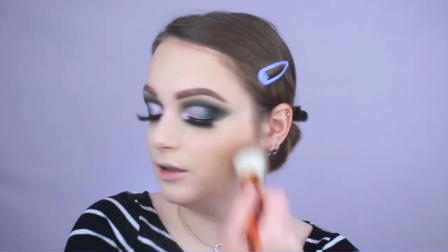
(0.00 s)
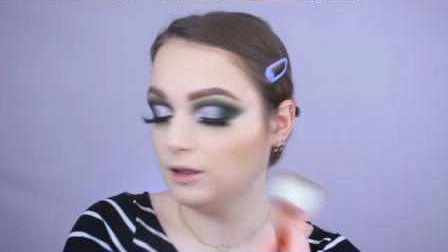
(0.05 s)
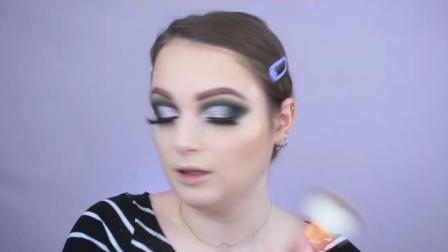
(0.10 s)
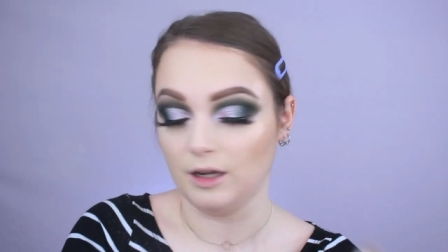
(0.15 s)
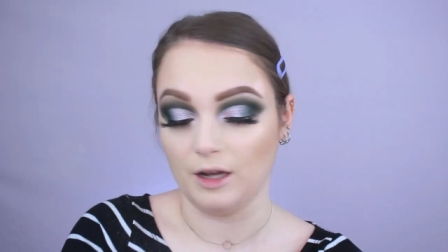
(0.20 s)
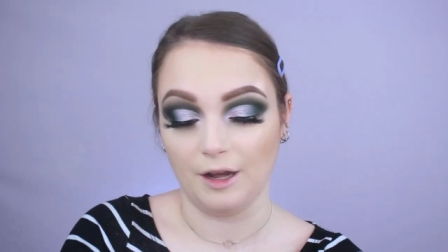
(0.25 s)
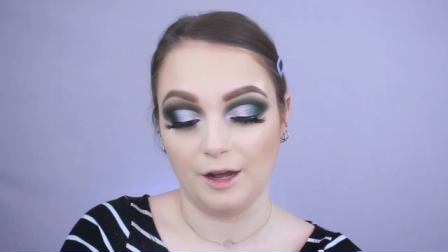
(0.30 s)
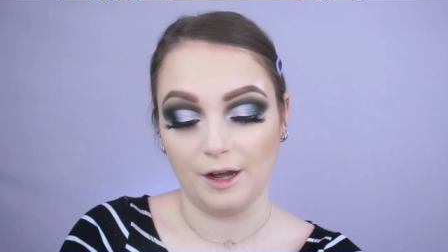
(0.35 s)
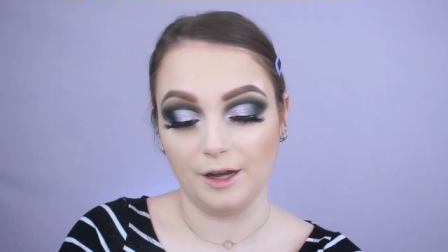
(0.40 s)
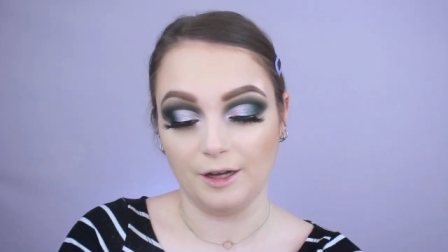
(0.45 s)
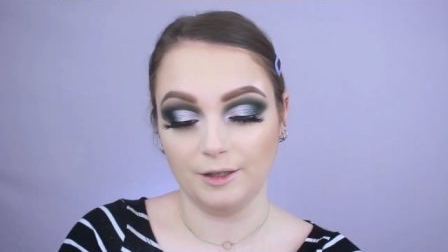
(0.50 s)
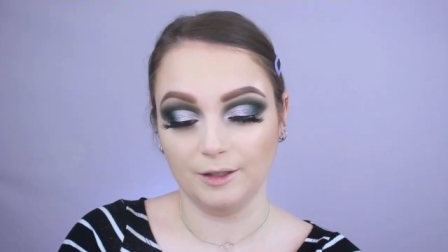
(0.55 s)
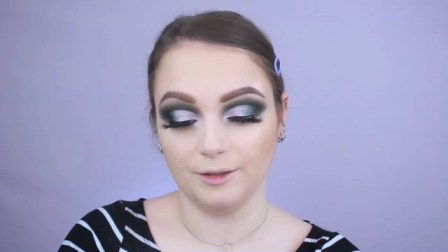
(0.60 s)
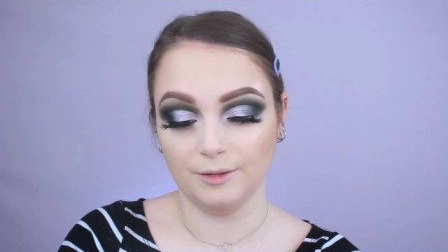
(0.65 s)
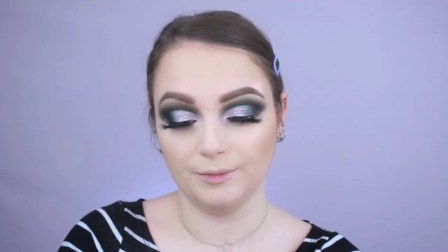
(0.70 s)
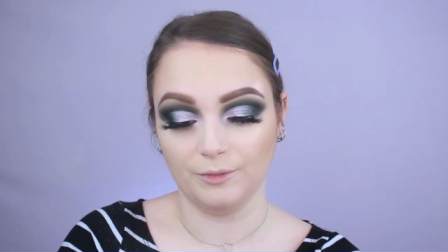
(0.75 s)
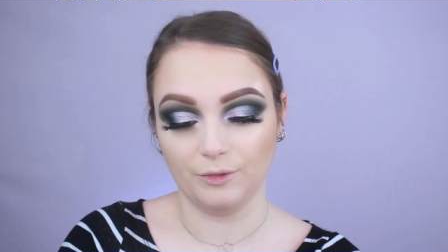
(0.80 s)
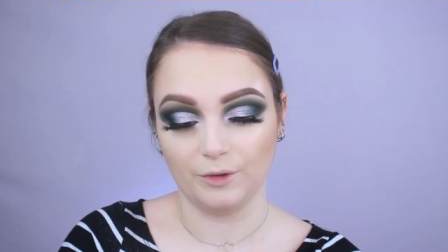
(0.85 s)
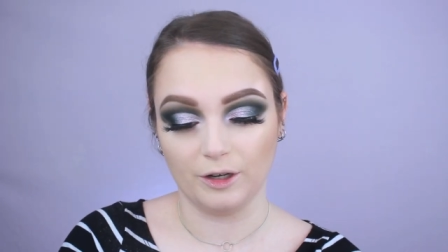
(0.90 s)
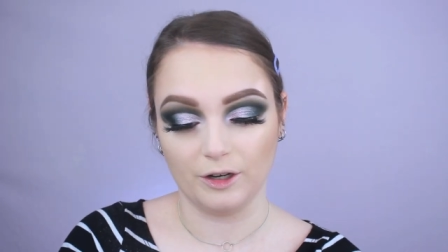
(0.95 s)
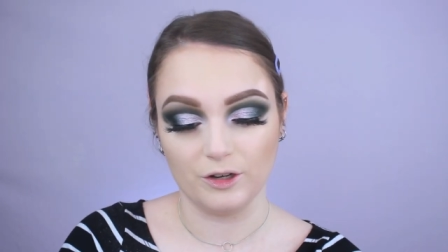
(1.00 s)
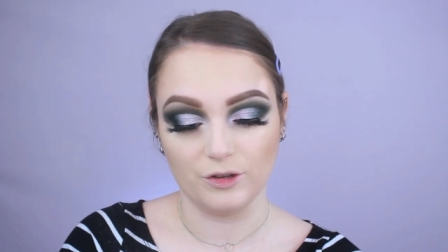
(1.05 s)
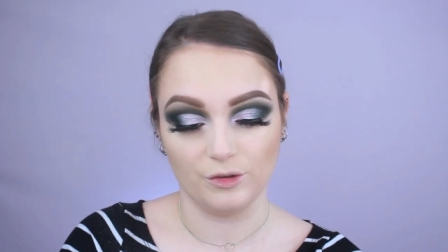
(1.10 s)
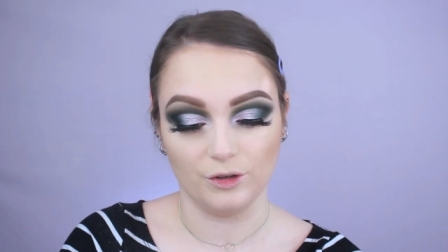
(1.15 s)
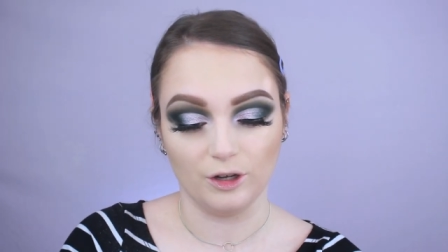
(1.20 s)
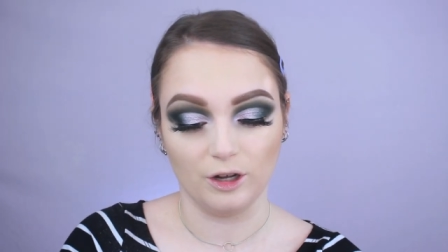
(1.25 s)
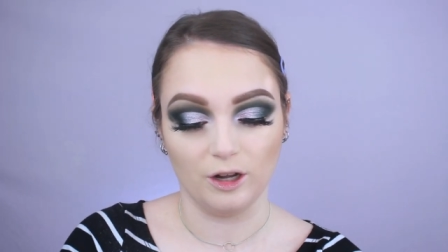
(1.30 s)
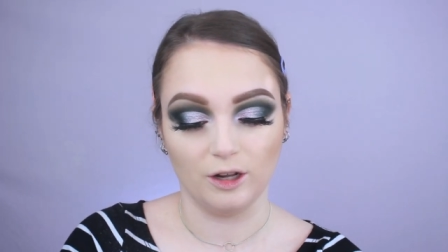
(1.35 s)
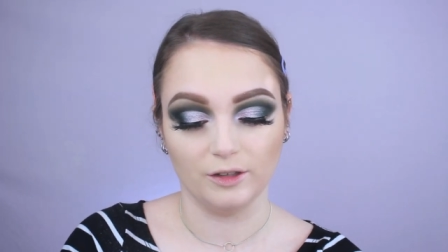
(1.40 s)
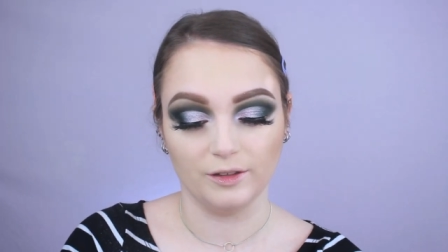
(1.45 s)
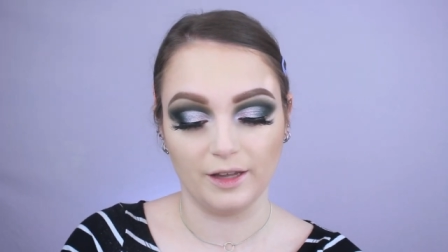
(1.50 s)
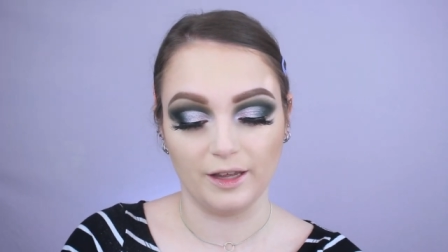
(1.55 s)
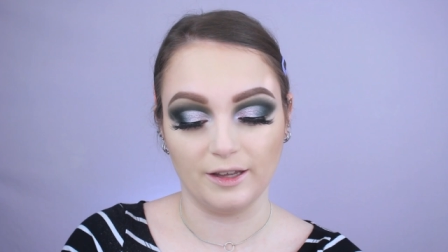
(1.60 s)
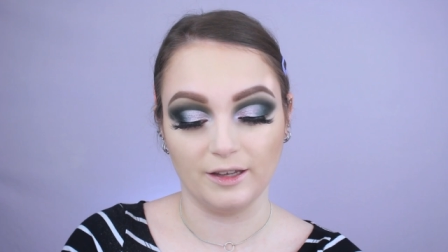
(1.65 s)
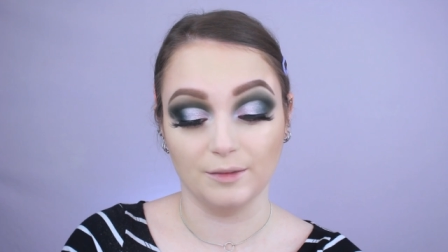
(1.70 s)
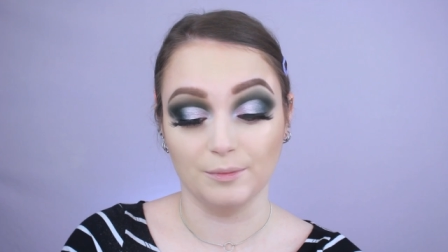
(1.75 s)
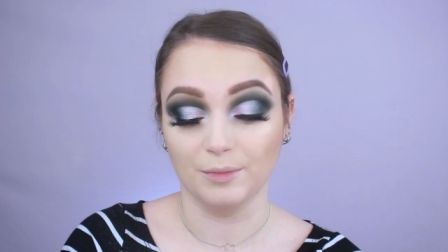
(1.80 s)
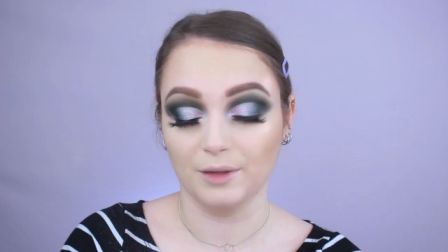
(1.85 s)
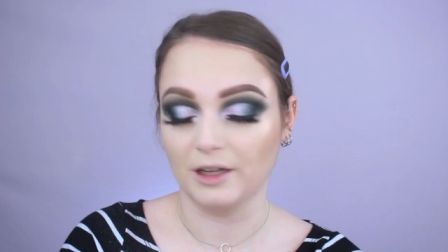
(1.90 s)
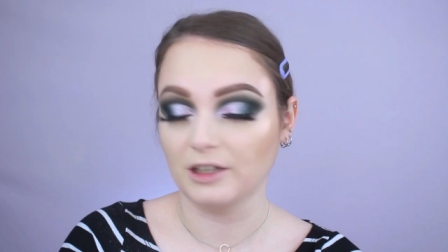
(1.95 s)
um, what are you called, a
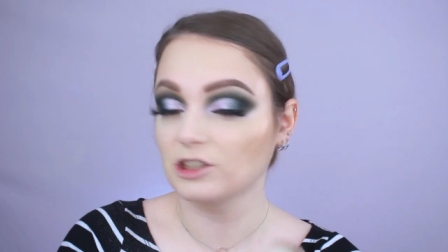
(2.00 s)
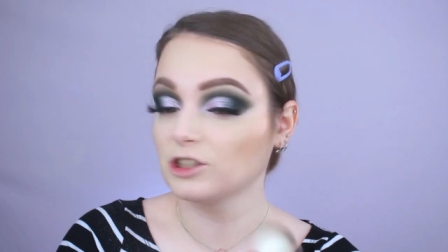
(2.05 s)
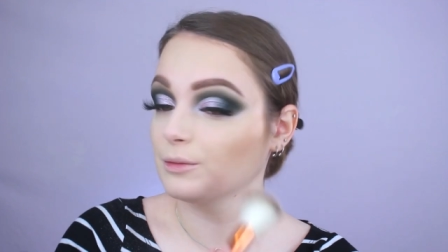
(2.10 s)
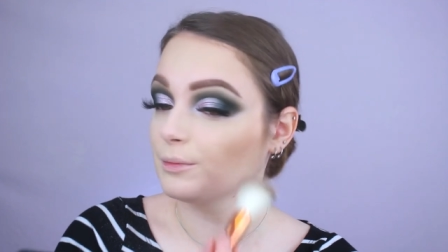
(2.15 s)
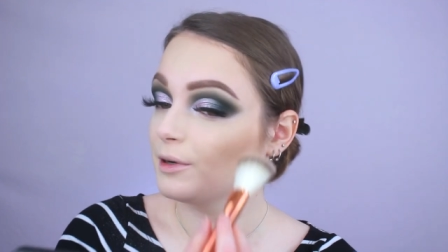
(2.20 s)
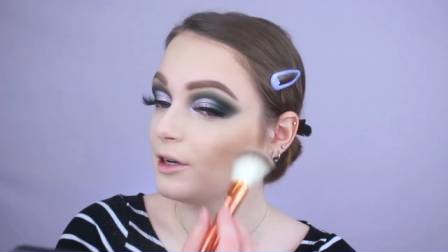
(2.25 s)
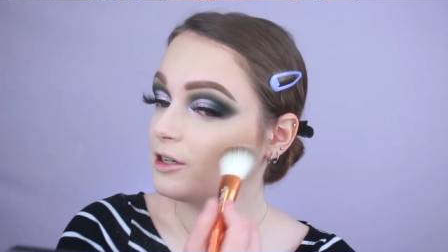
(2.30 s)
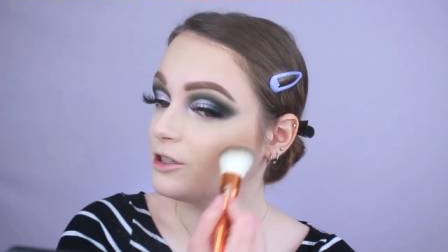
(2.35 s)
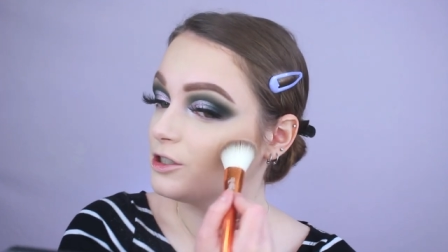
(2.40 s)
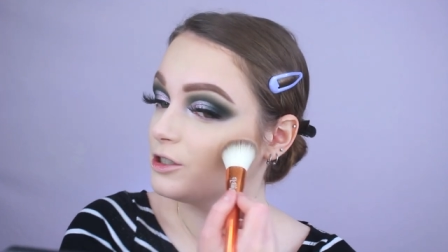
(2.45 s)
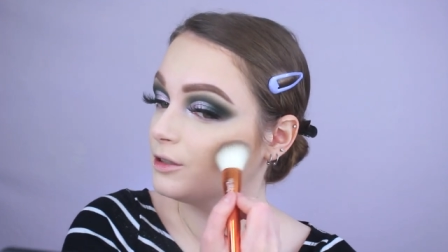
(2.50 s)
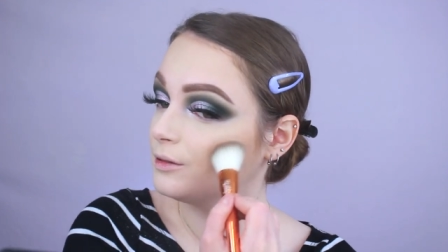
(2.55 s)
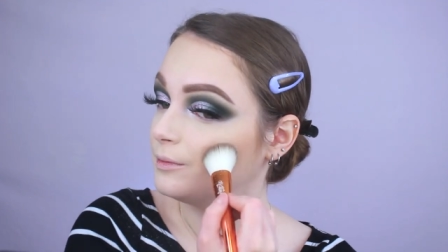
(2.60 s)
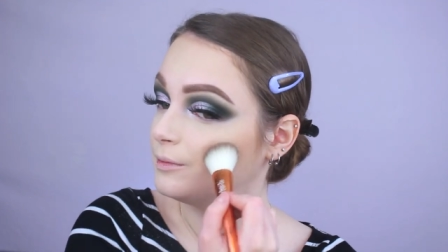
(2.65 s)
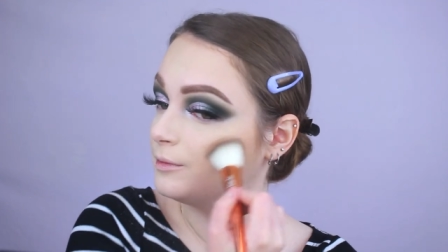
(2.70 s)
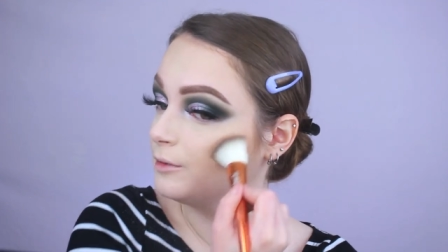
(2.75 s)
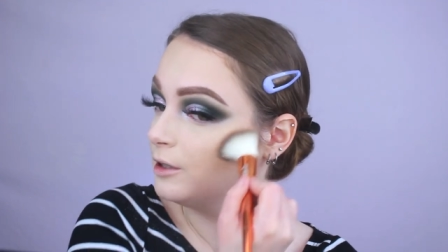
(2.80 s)
complexion brush?